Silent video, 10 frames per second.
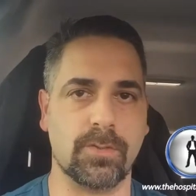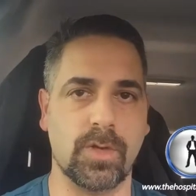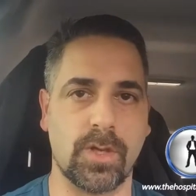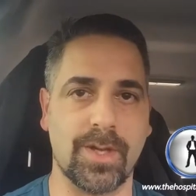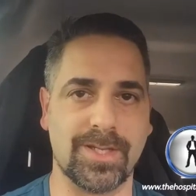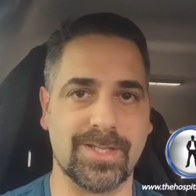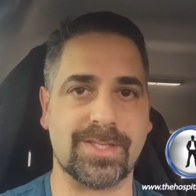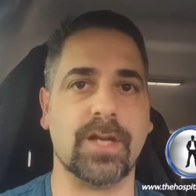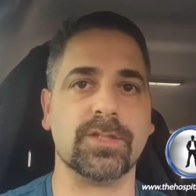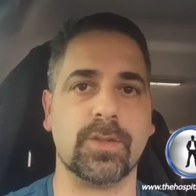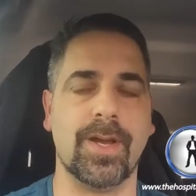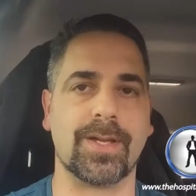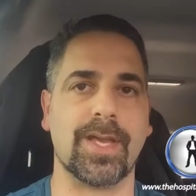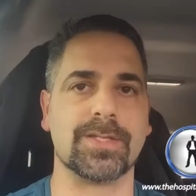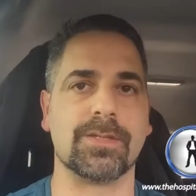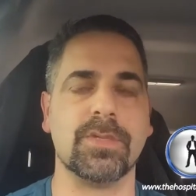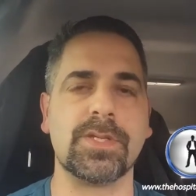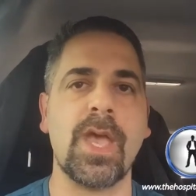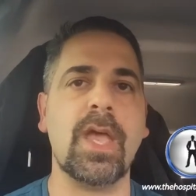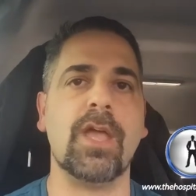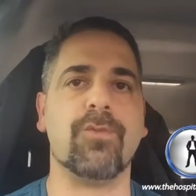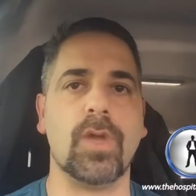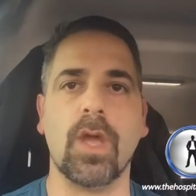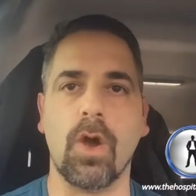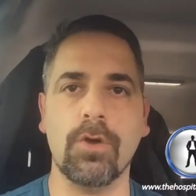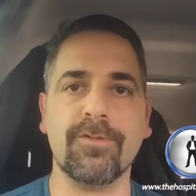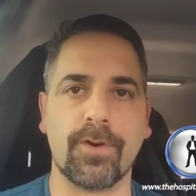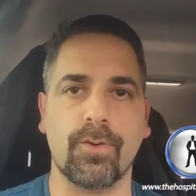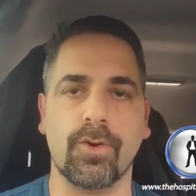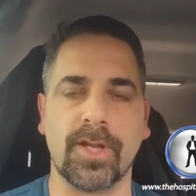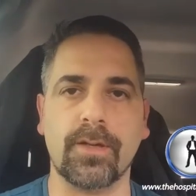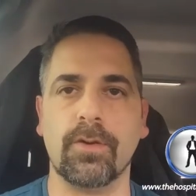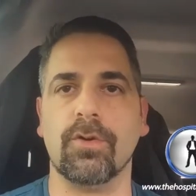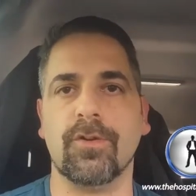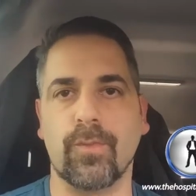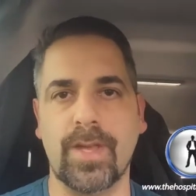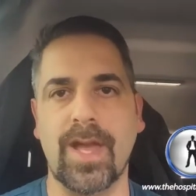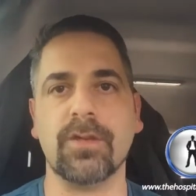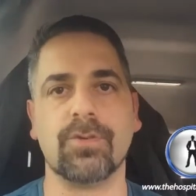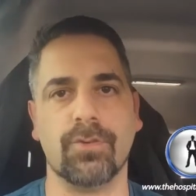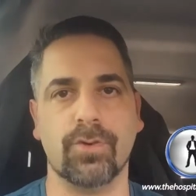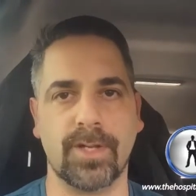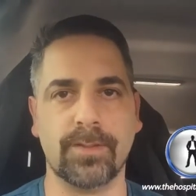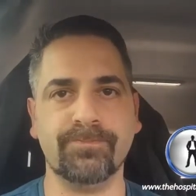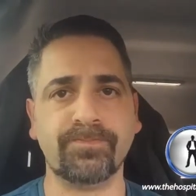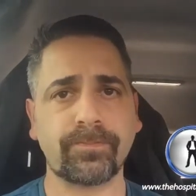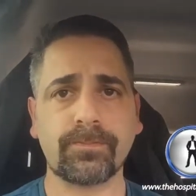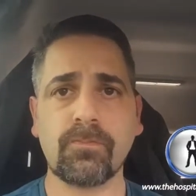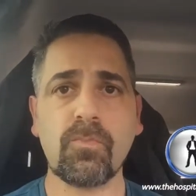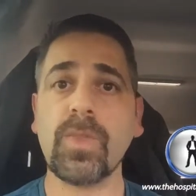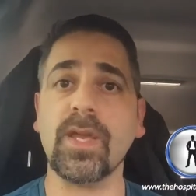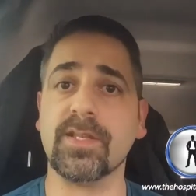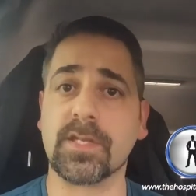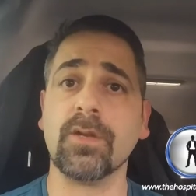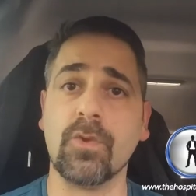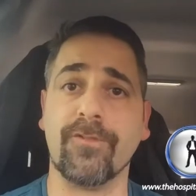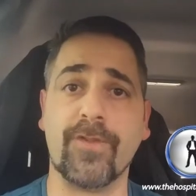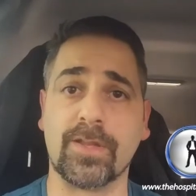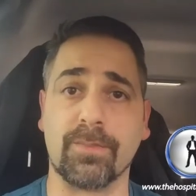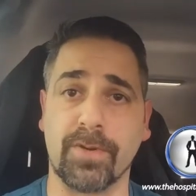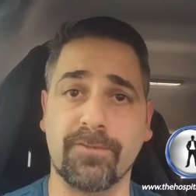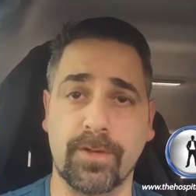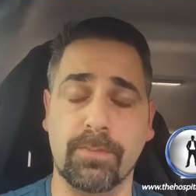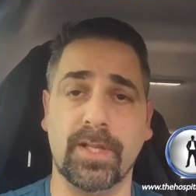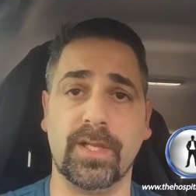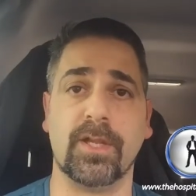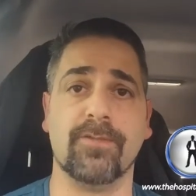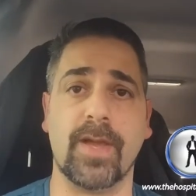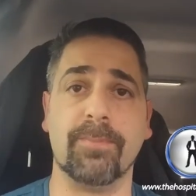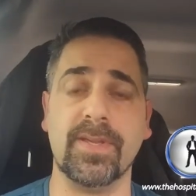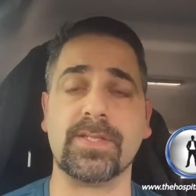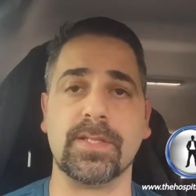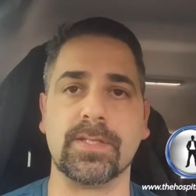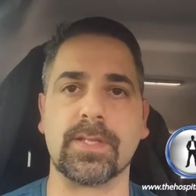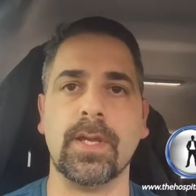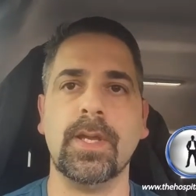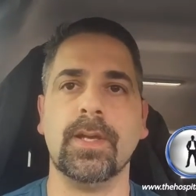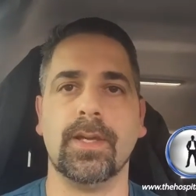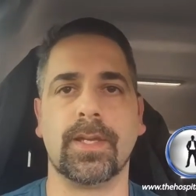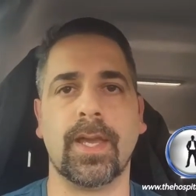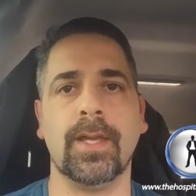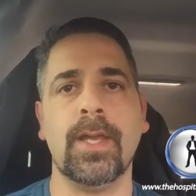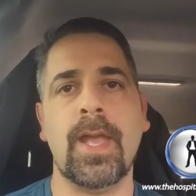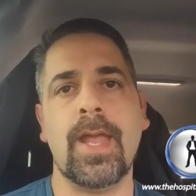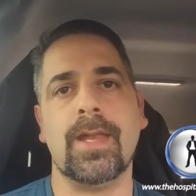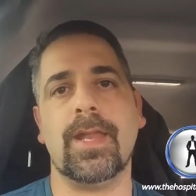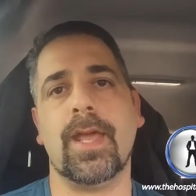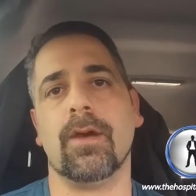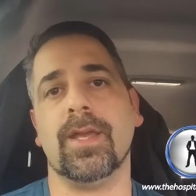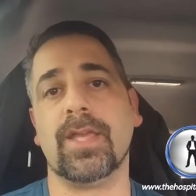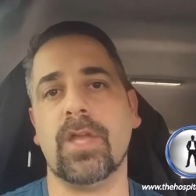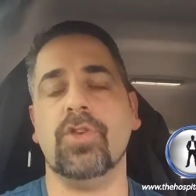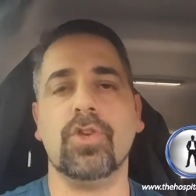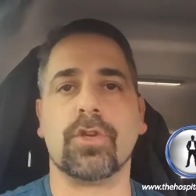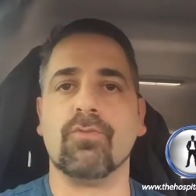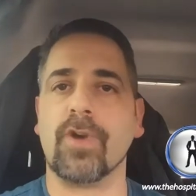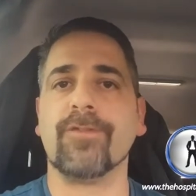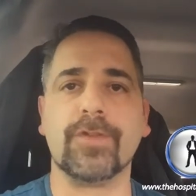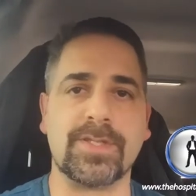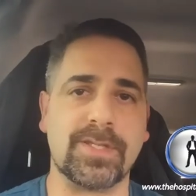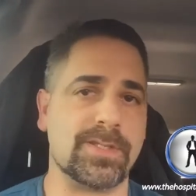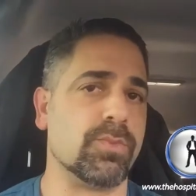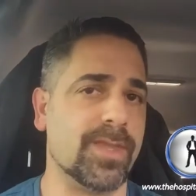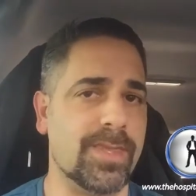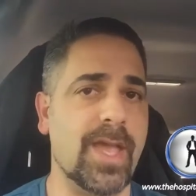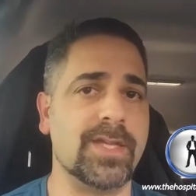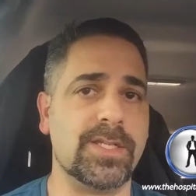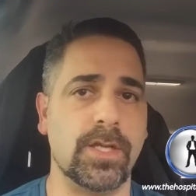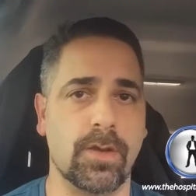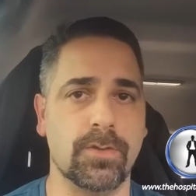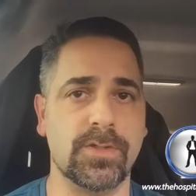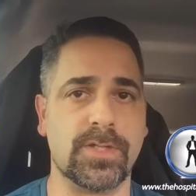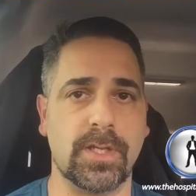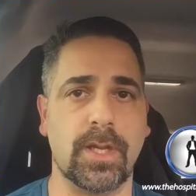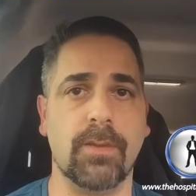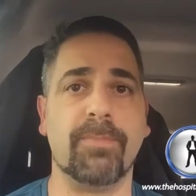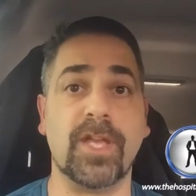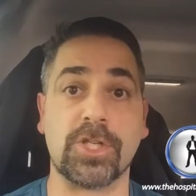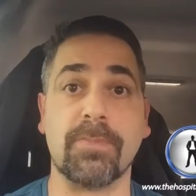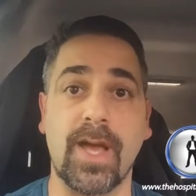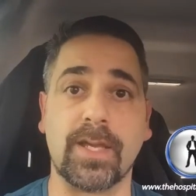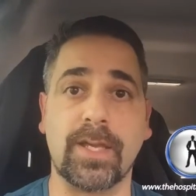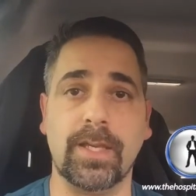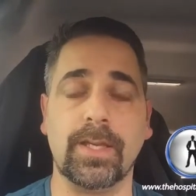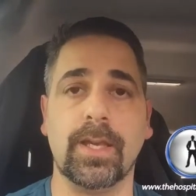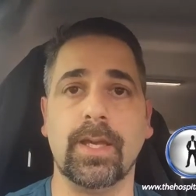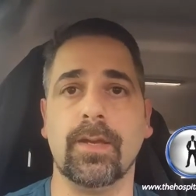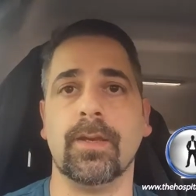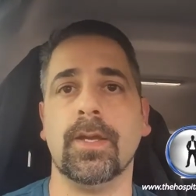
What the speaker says: going to sell to our customers. If we overorder or if we underorder, it's going to affect the profitability of our business. Okay. Now, again, you can reference this with the ATO's benchmarking